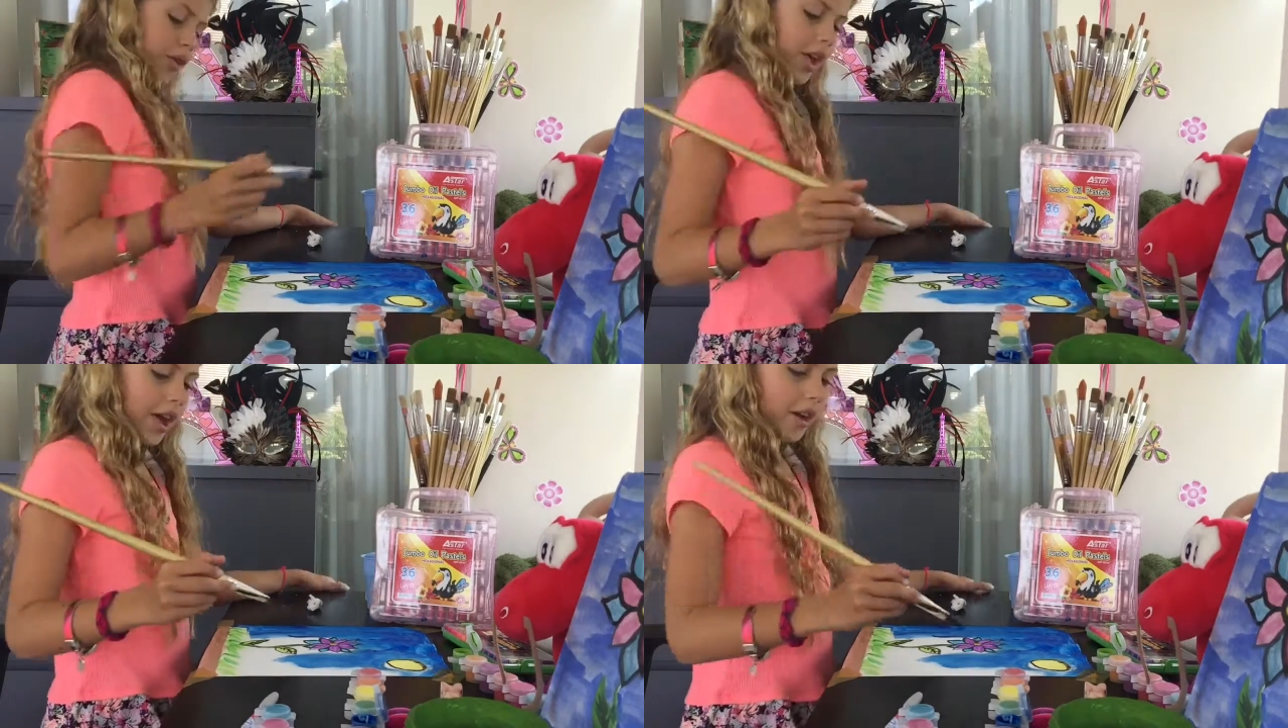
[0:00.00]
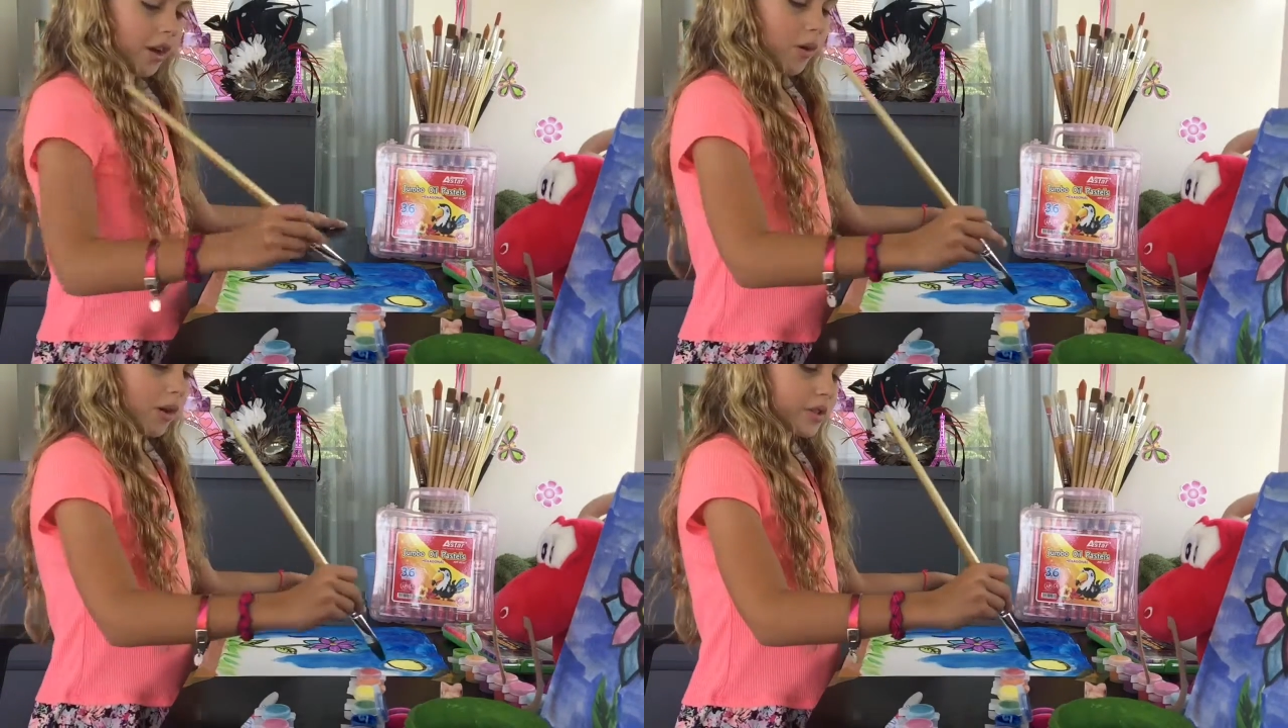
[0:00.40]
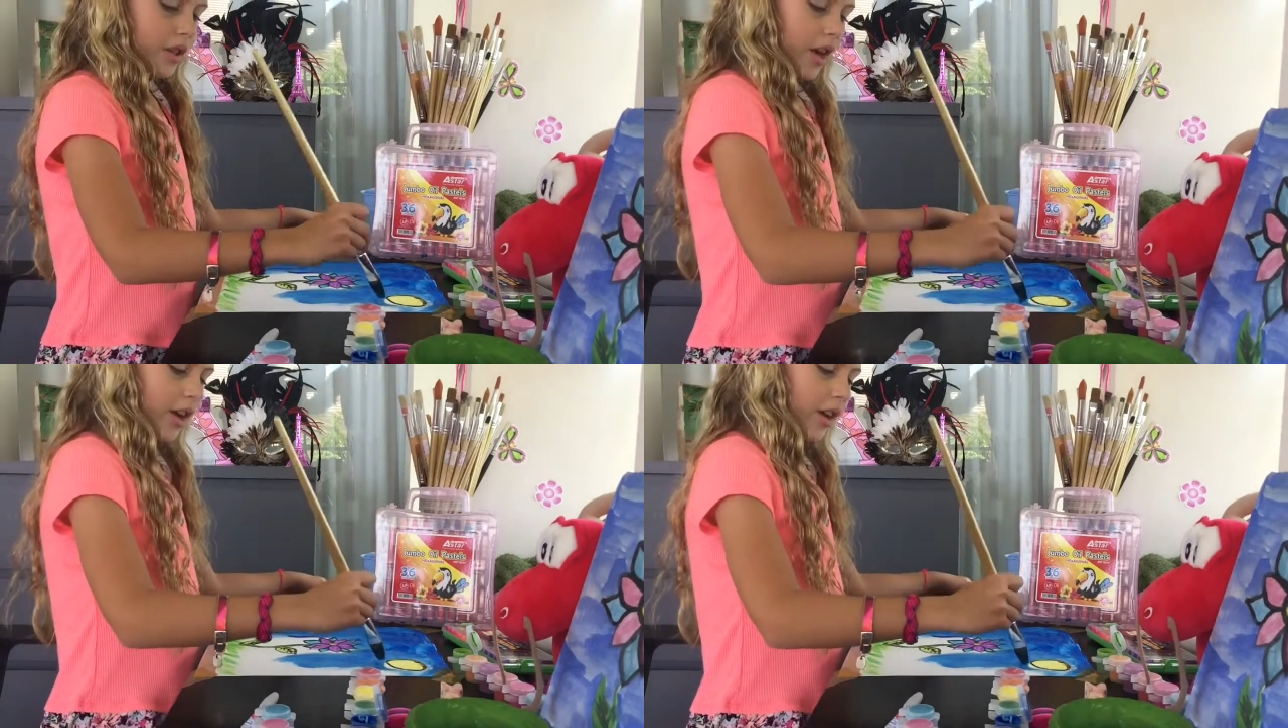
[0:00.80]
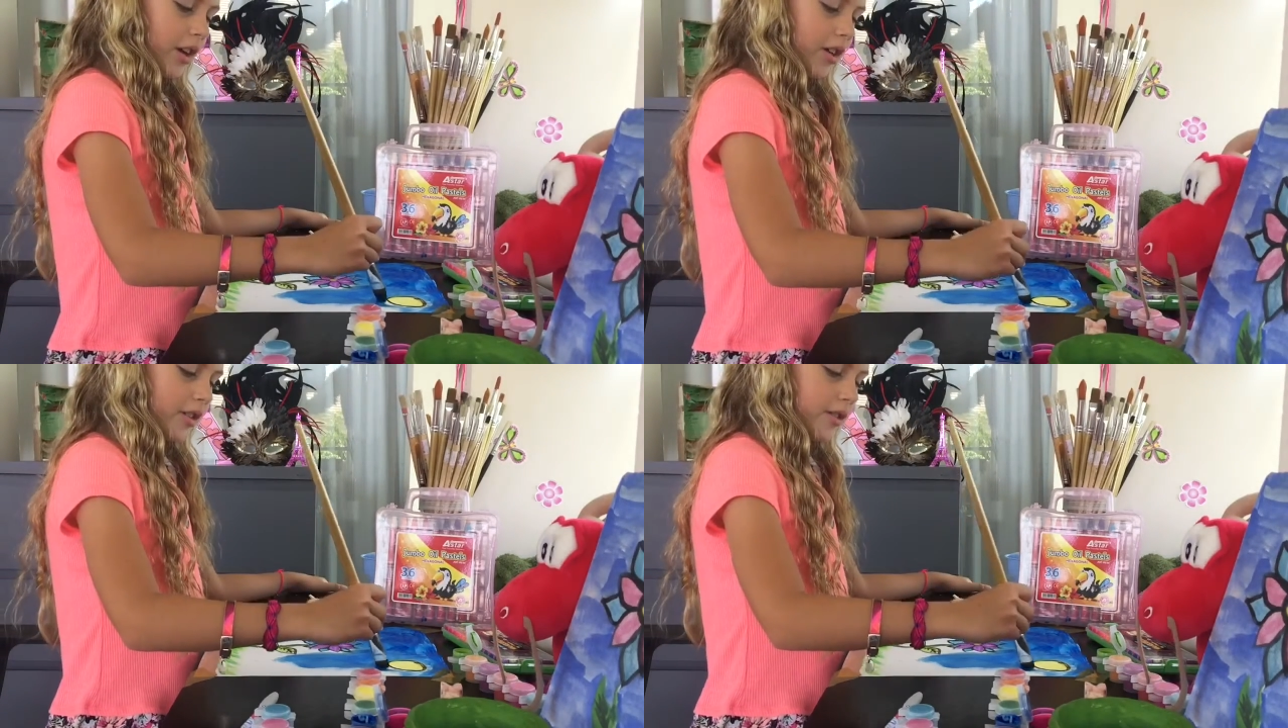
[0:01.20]
we can't go outside
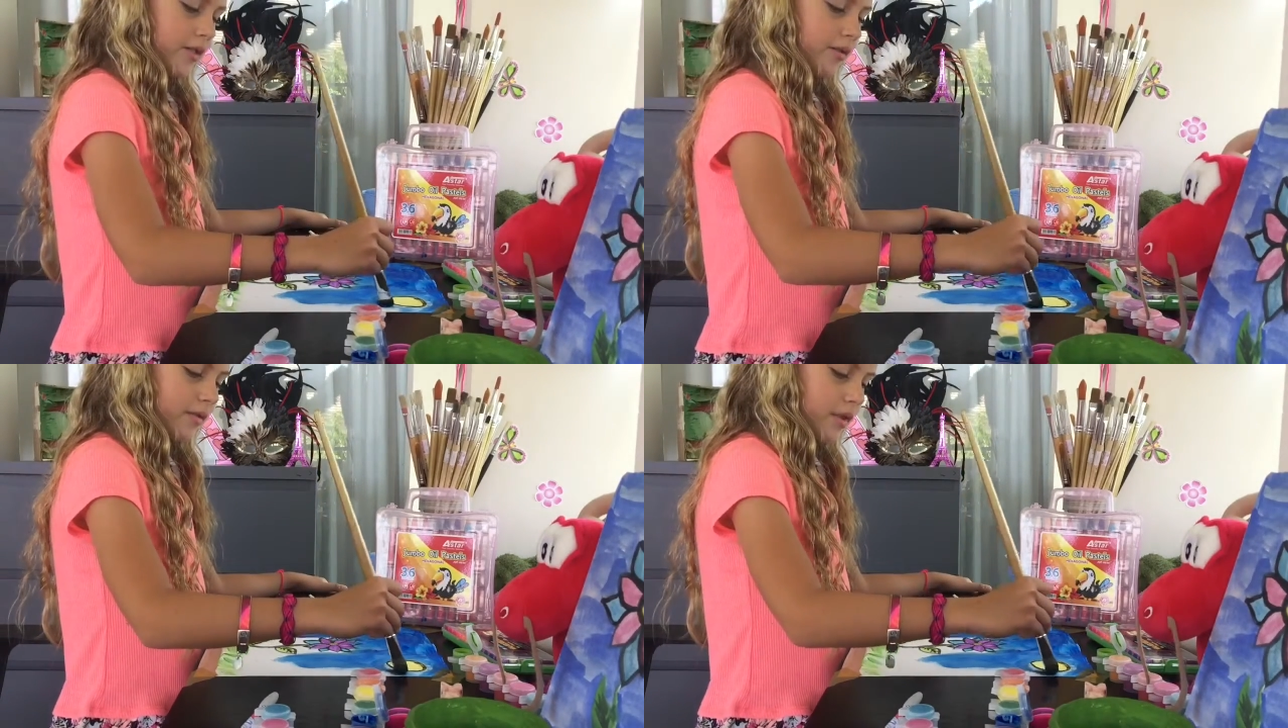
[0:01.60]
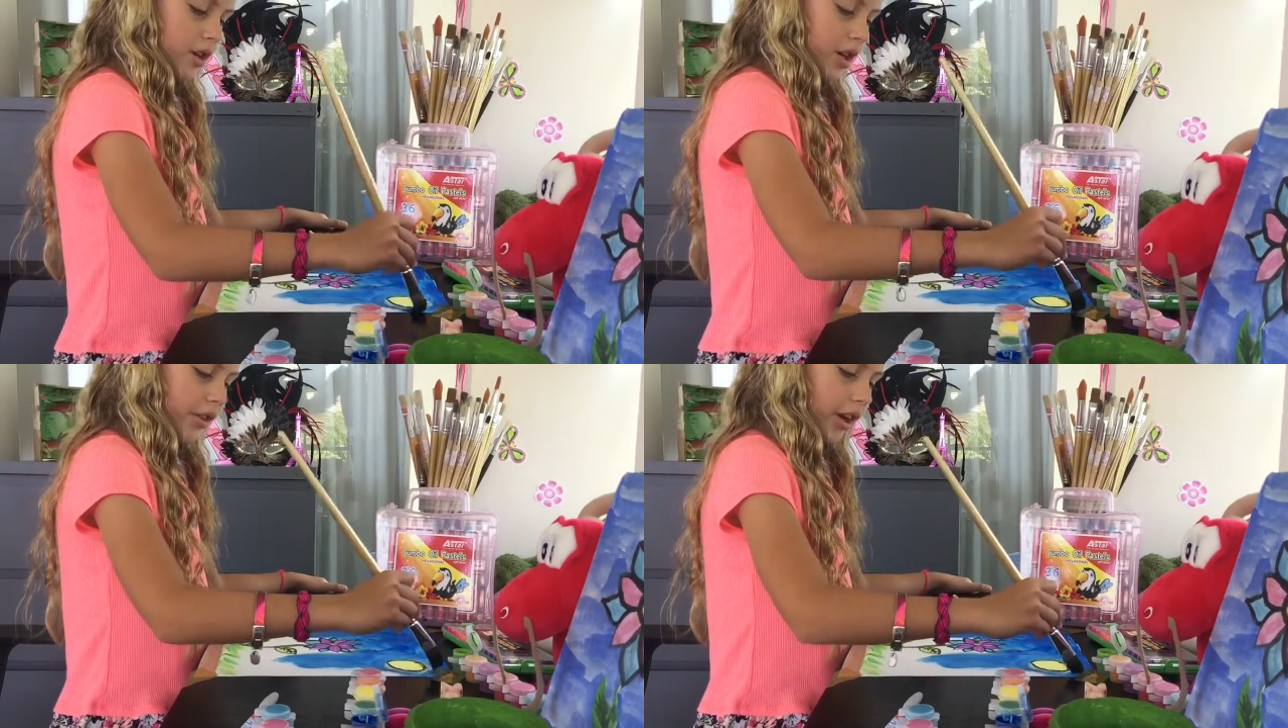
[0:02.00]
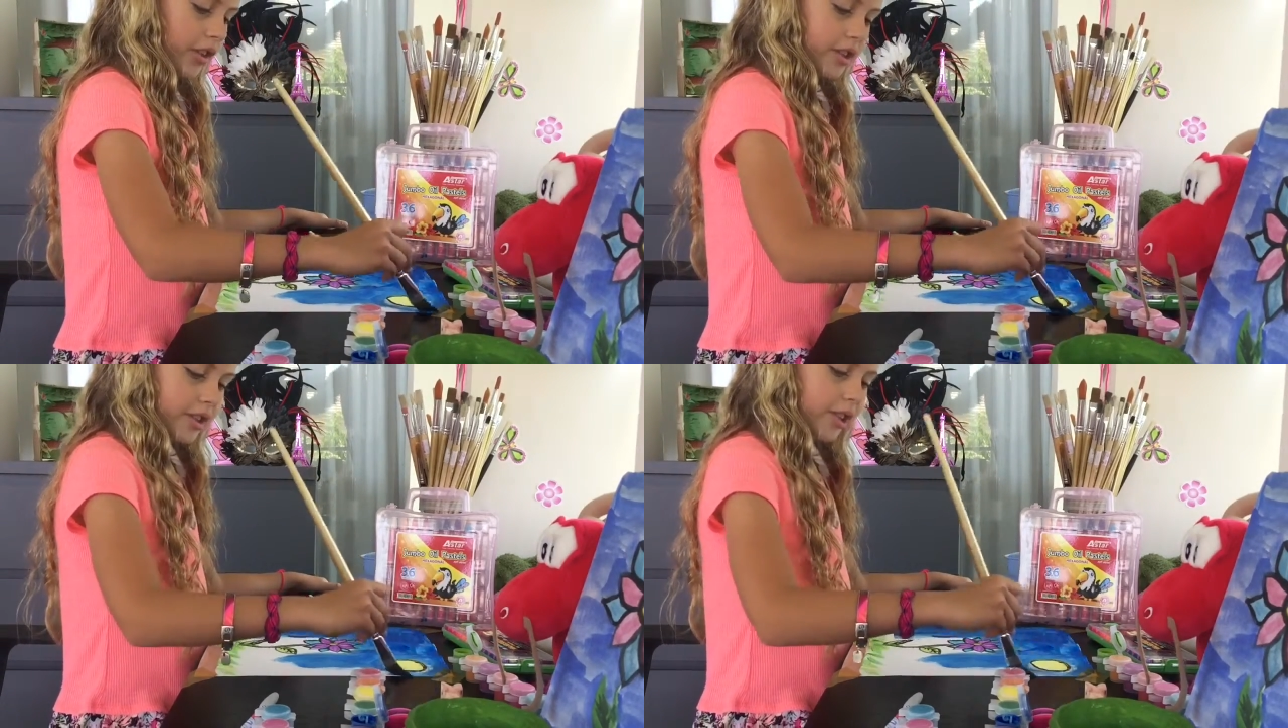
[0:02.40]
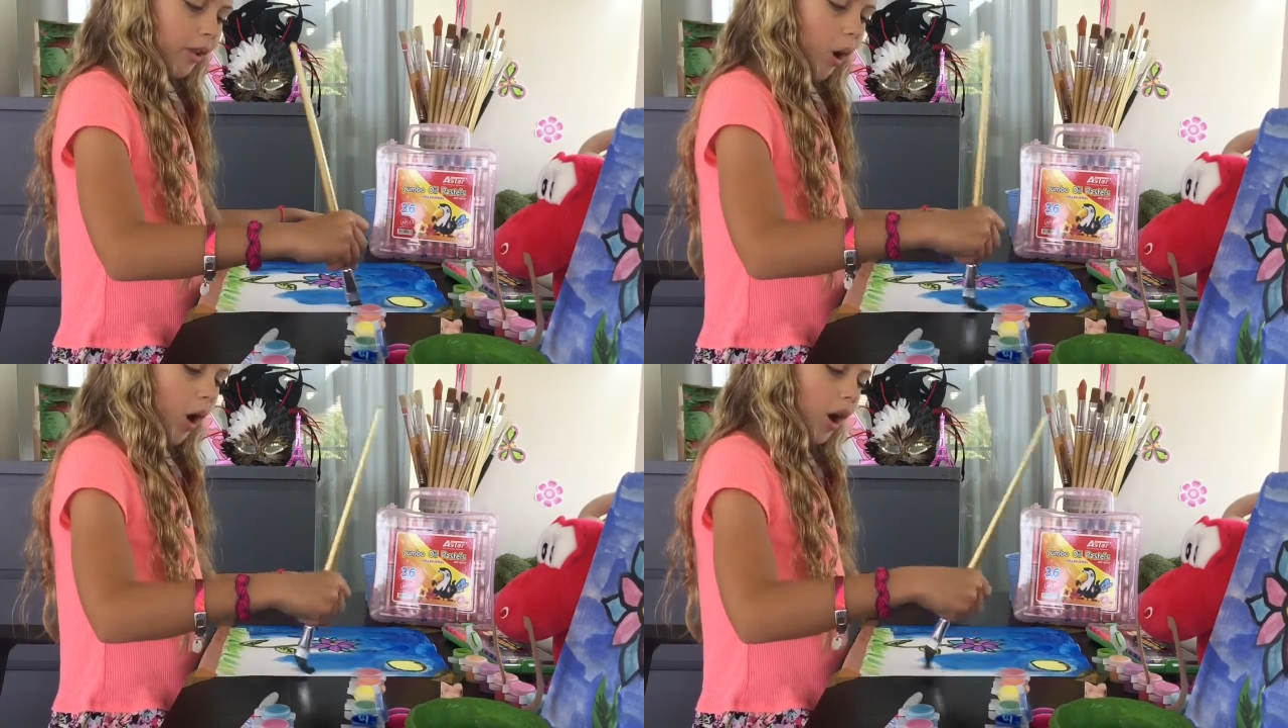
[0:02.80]
because it's like this
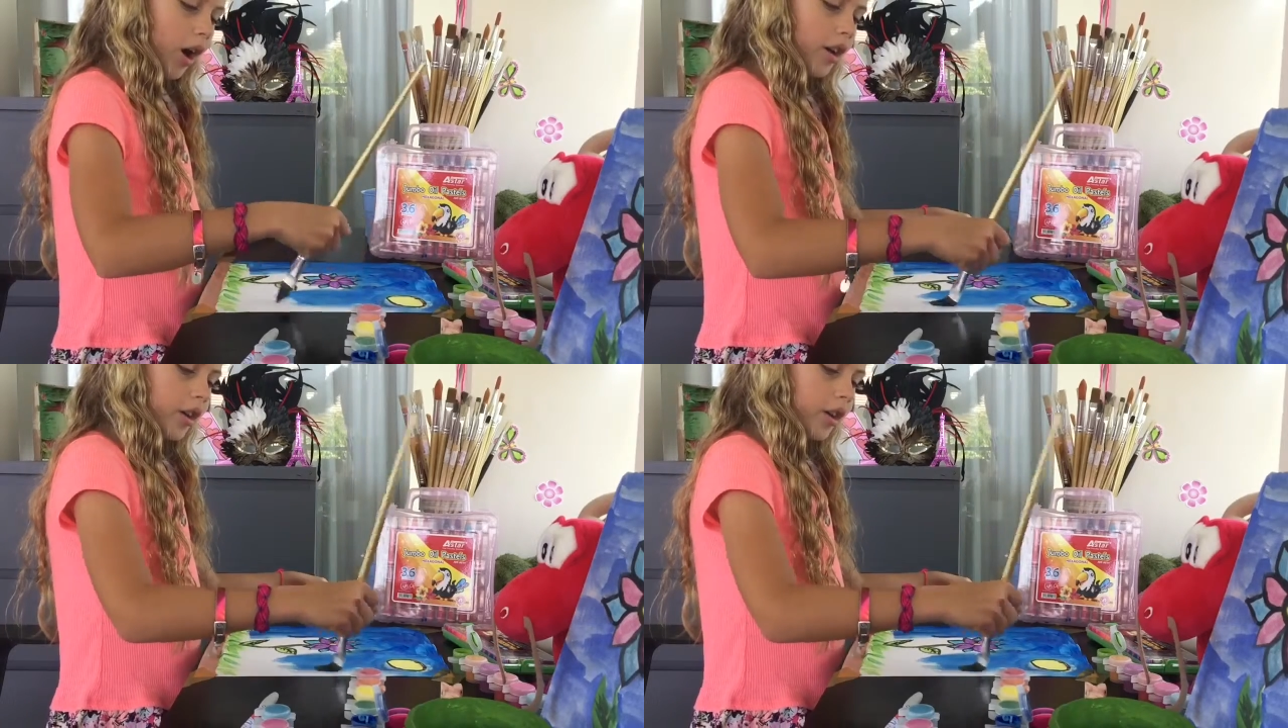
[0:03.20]
law,